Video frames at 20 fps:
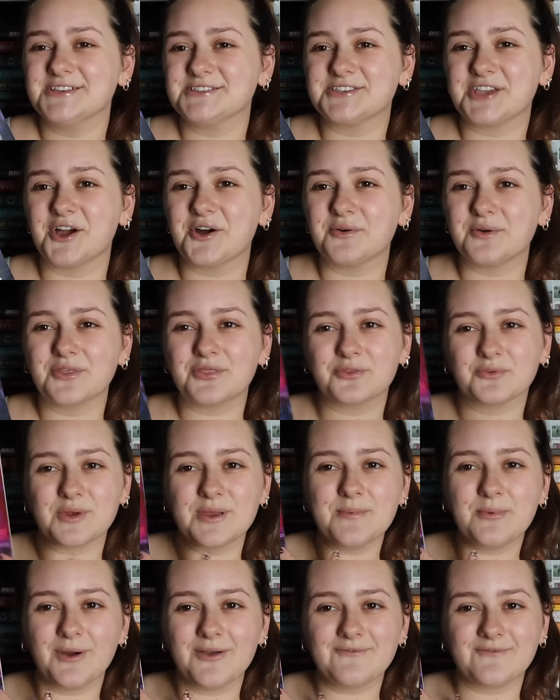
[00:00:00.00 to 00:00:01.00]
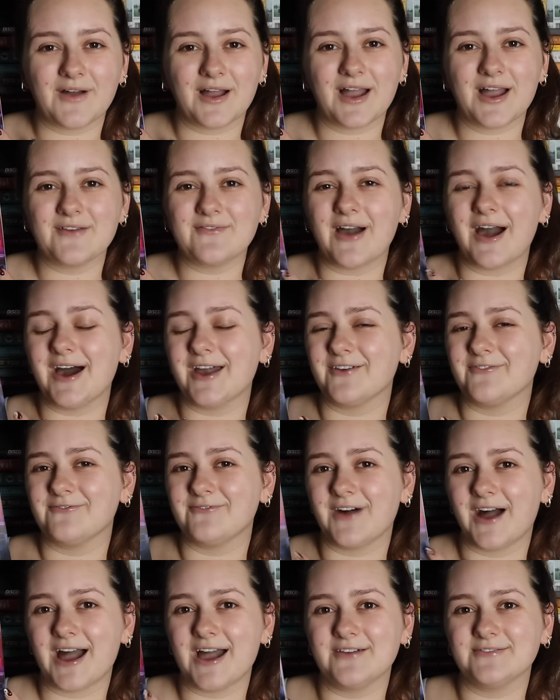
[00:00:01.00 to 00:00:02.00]
So three point five out of
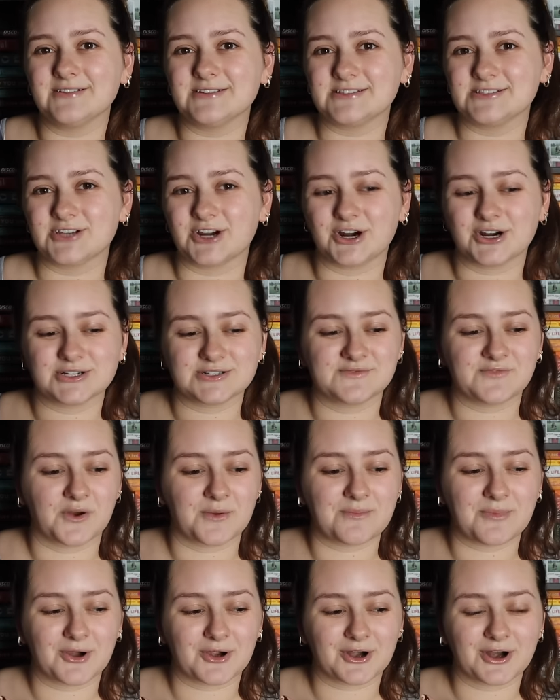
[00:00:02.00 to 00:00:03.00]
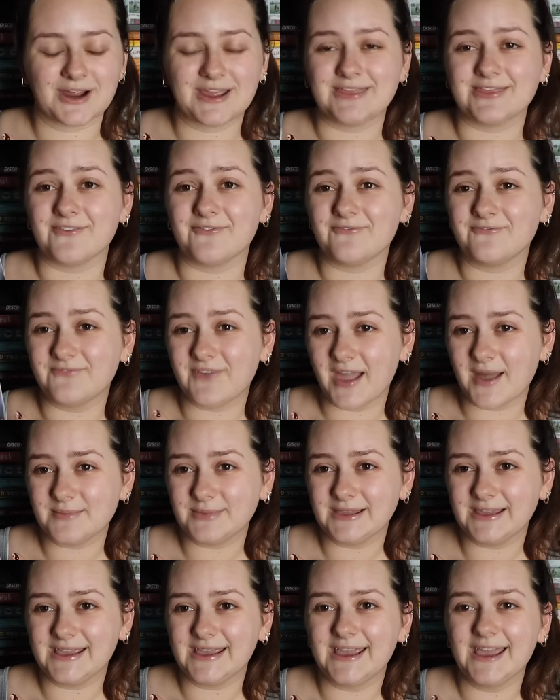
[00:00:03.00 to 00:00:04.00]
five stars for Murder in the
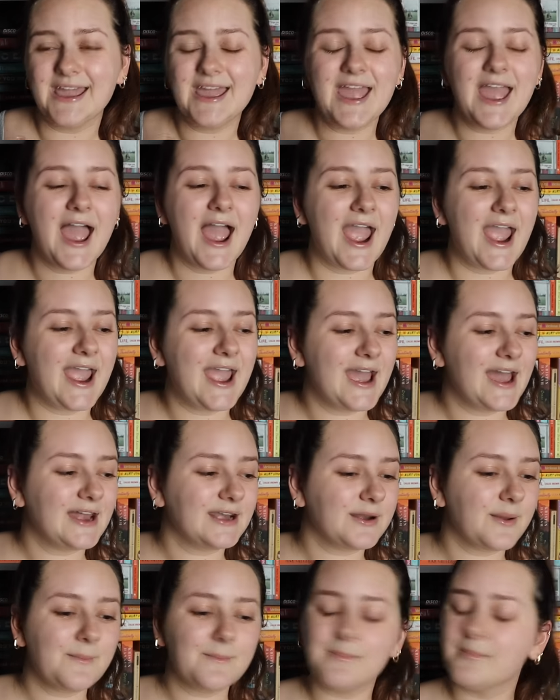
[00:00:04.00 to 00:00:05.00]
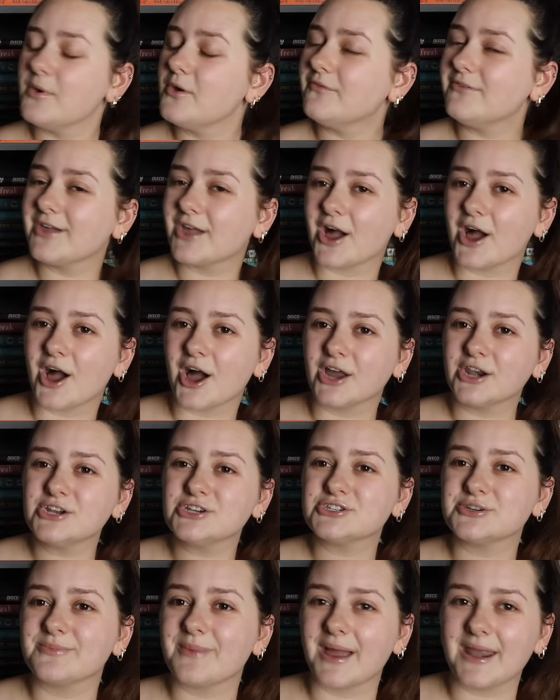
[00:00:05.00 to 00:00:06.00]
Family. And moving on
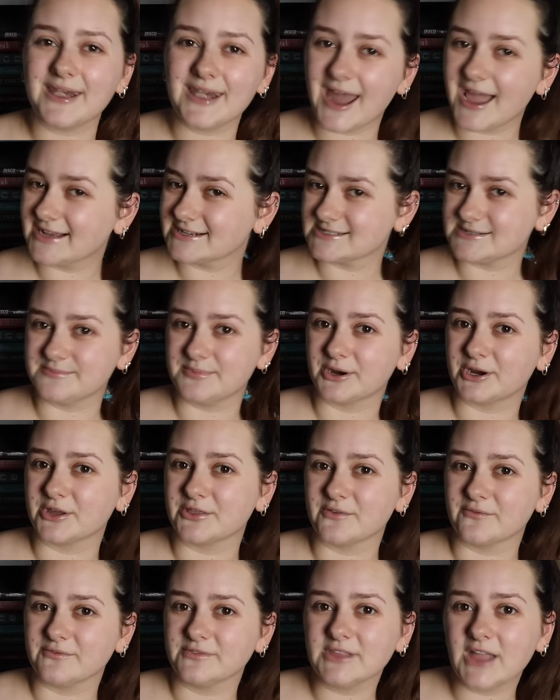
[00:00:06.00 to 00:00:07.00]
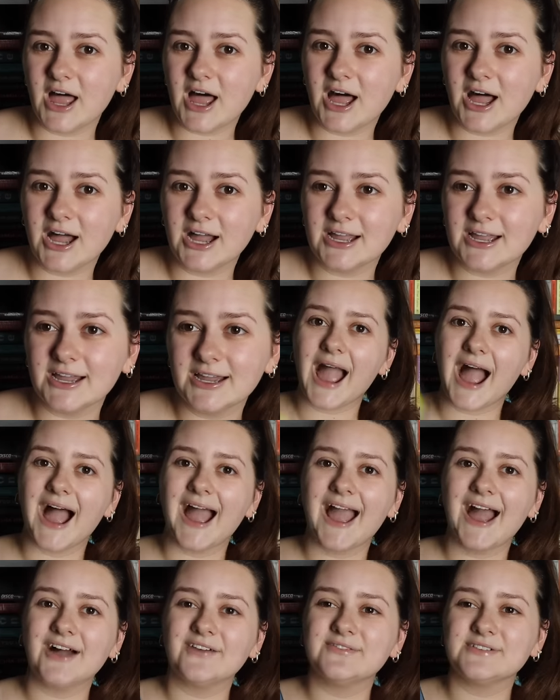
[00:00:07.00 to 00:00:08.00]
to my next book of the vlog,
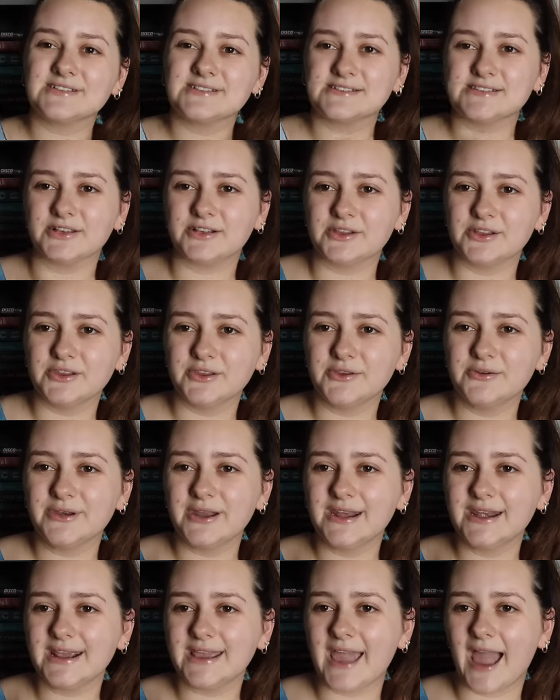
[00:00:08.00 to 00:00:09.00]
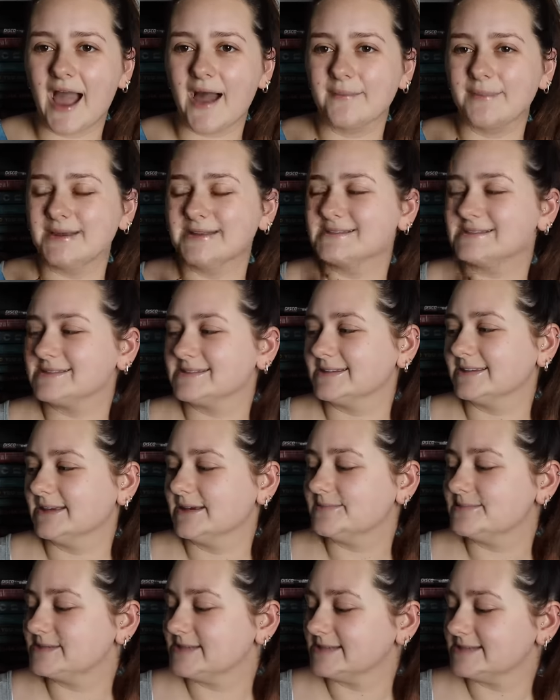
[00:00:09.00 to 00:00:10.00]
I have Secluded Cabin
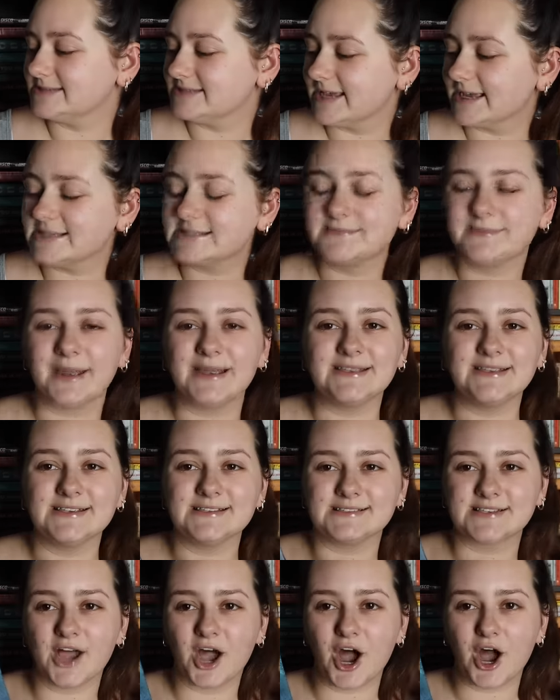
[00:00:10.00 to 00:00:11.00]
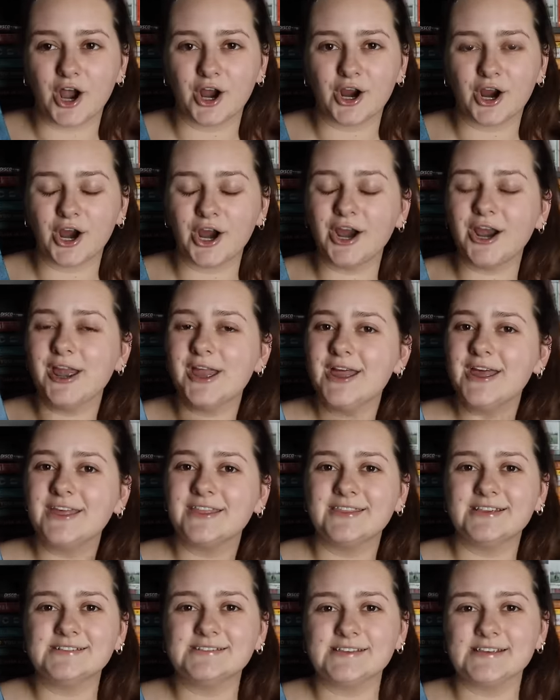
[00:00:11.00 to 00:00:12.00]
Sleeps Six by Lisa Unger.
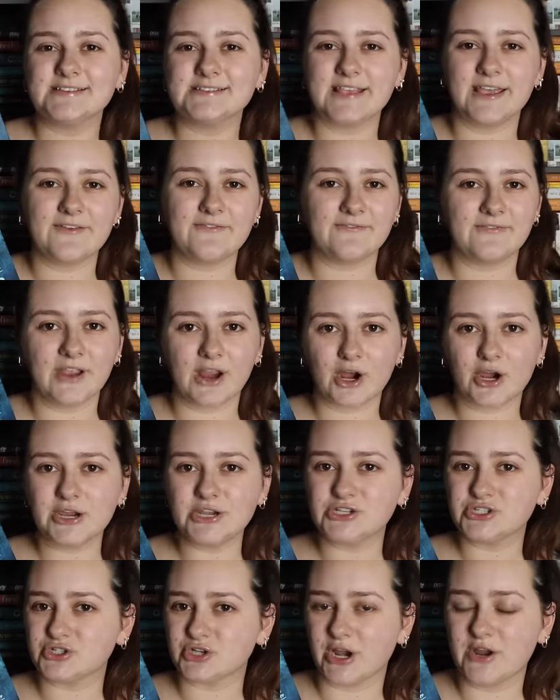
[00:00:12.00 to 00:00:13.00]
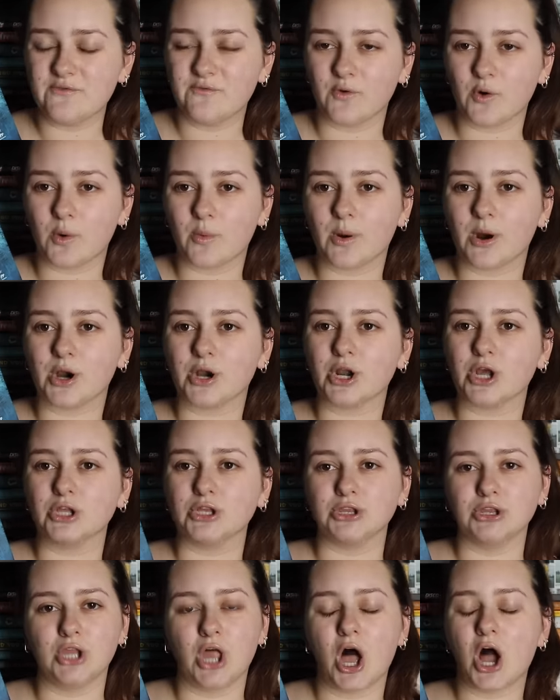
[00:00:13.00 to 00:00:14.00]
This is a very straightforward
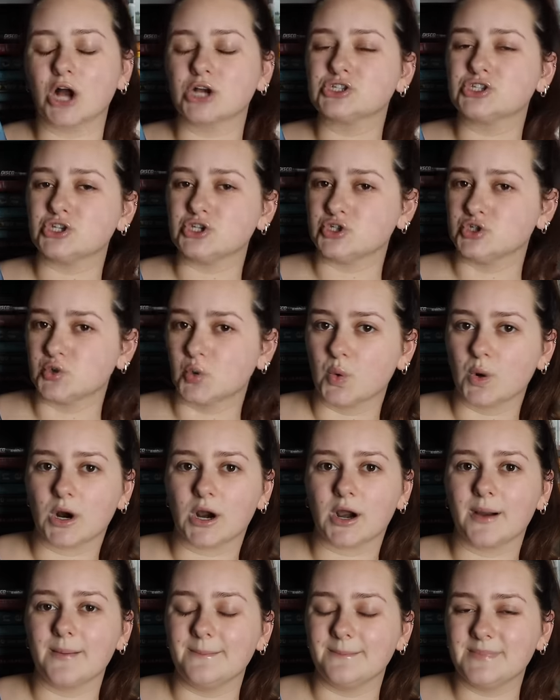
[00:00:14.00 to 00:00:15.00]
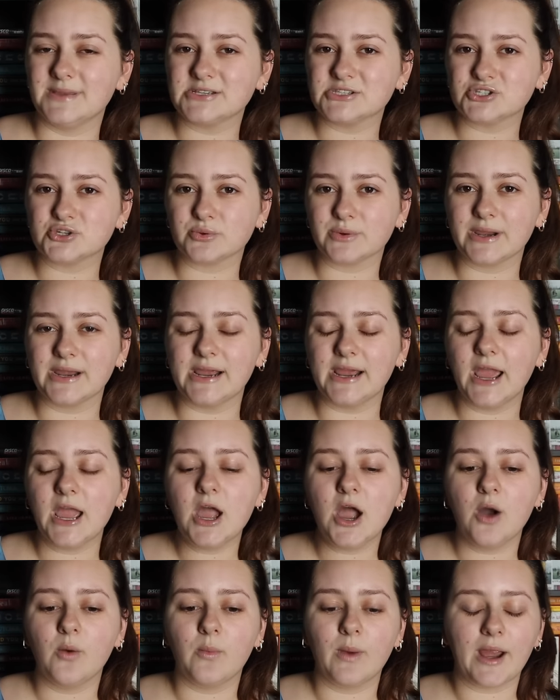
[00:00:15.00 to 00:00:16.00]
locked door mystery
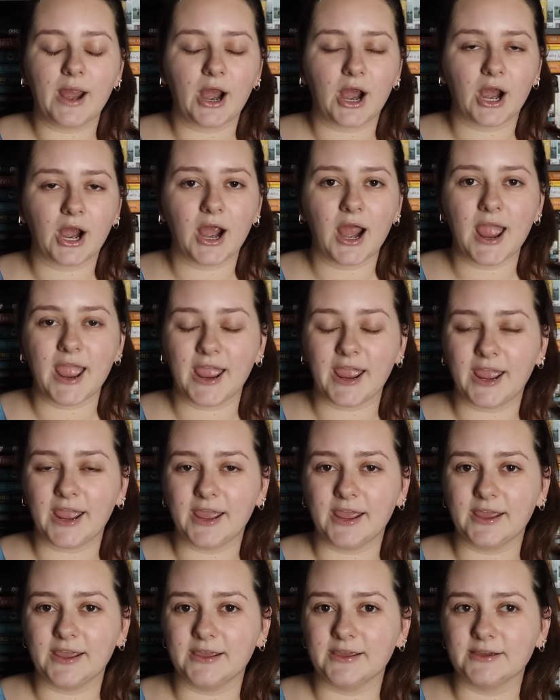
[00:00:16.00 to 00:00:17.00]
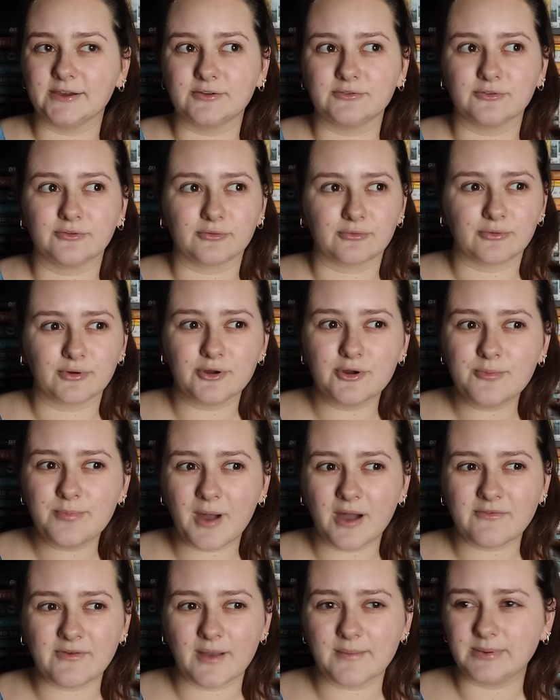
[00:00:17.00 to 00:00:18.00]
where a group
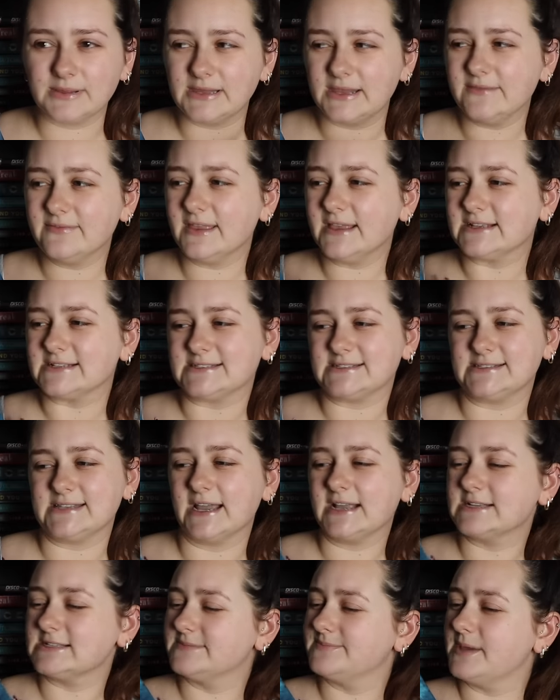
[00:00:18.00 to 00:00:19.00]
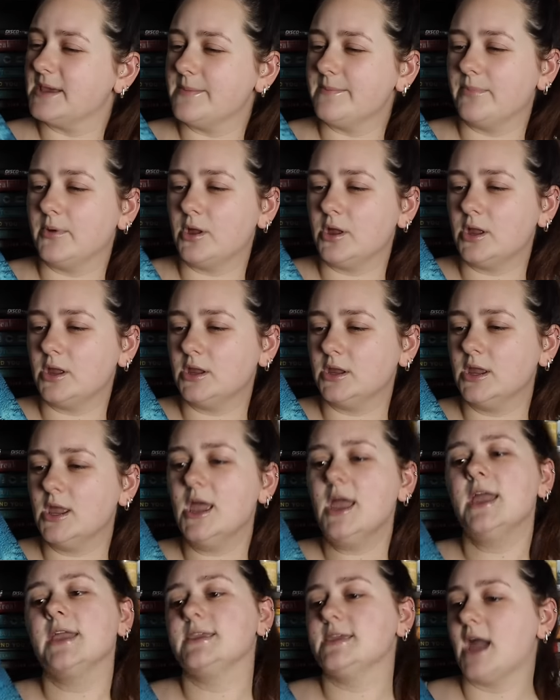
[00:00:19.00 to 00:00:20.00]
of, I believe, like six people,
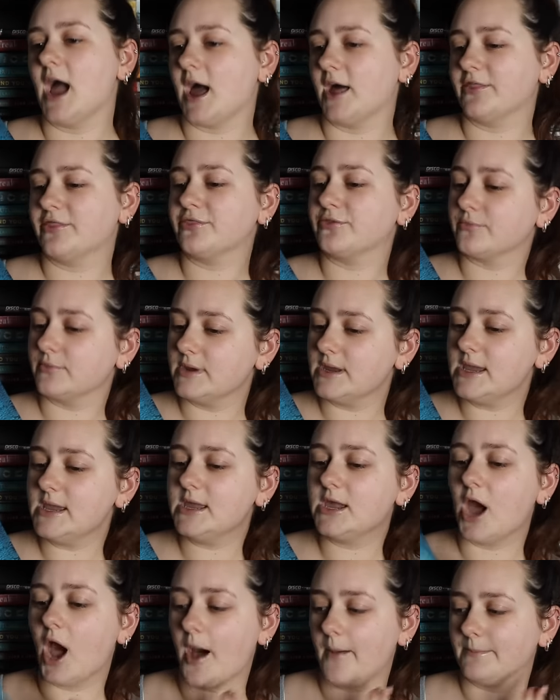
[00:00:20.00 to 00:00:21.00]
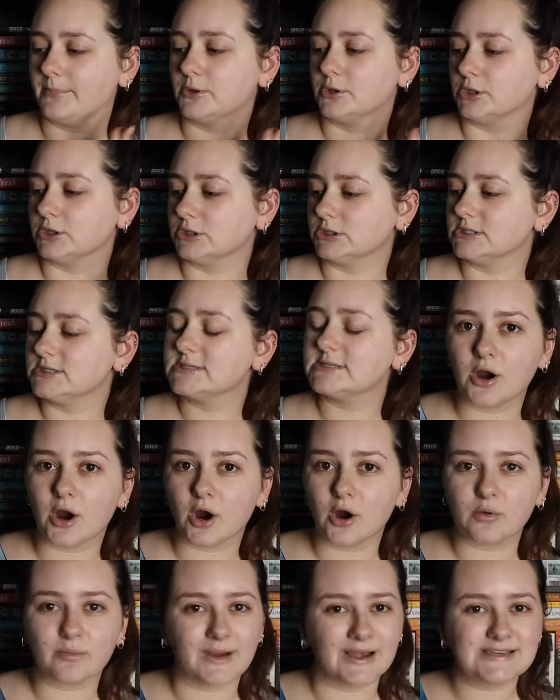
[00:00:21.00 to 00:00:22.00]
yeah, three couples
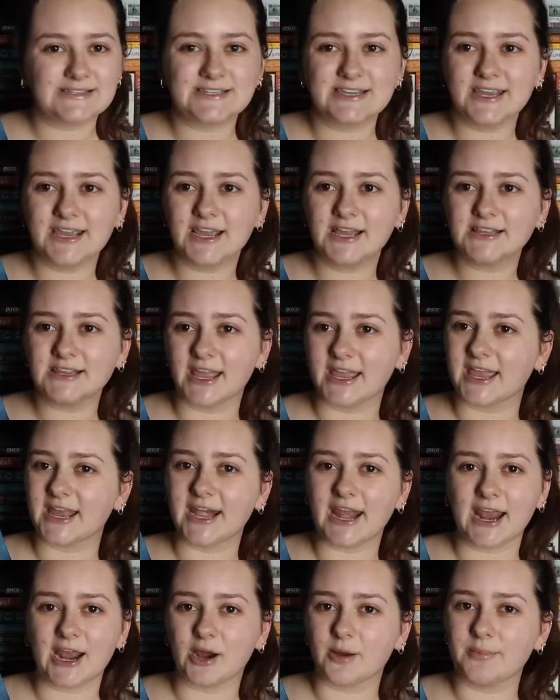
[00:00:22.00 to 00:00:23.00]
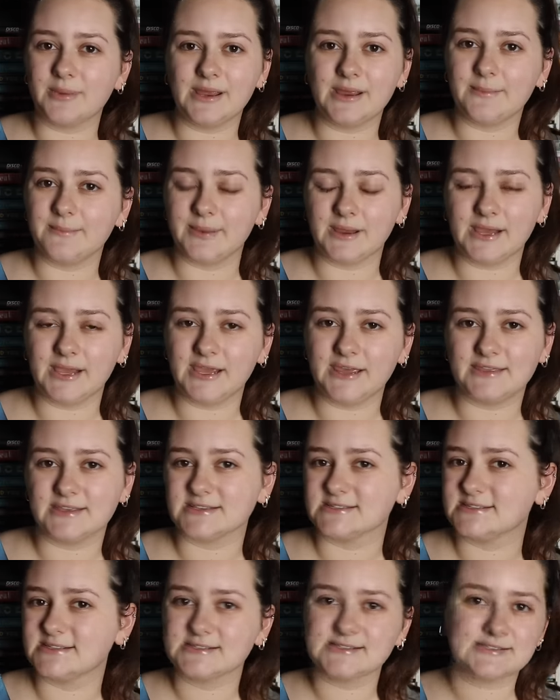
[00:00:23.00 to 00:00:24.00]
are renting like an Airbnb,
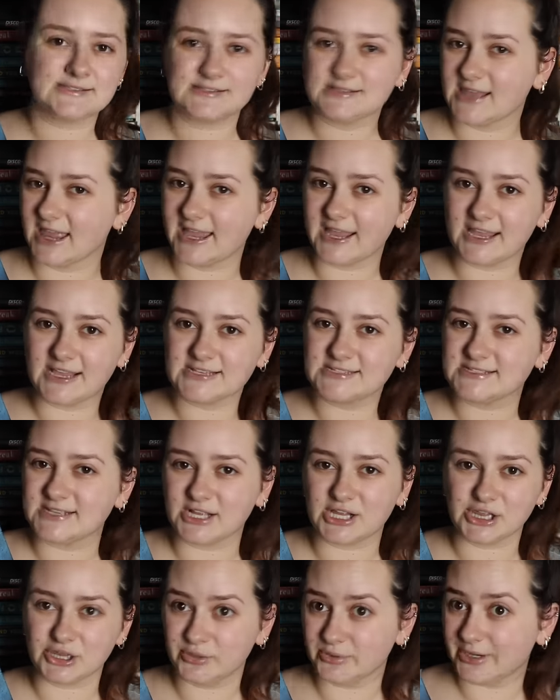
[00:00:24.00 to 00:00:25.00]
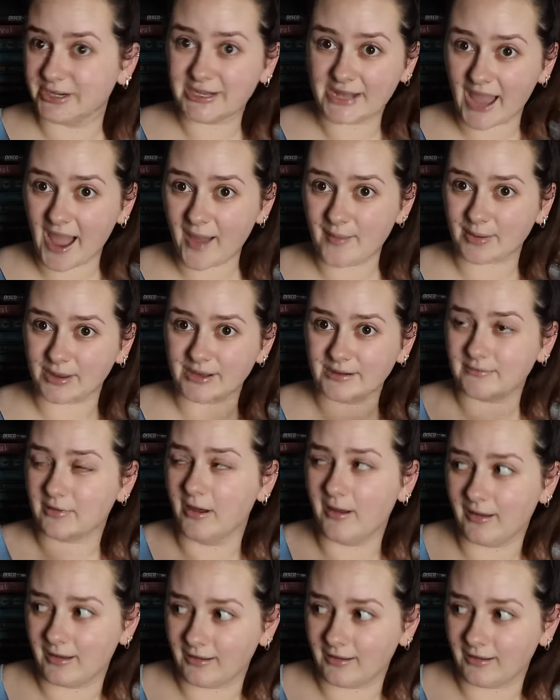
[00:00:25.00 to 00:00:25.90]
this like secluded cabin,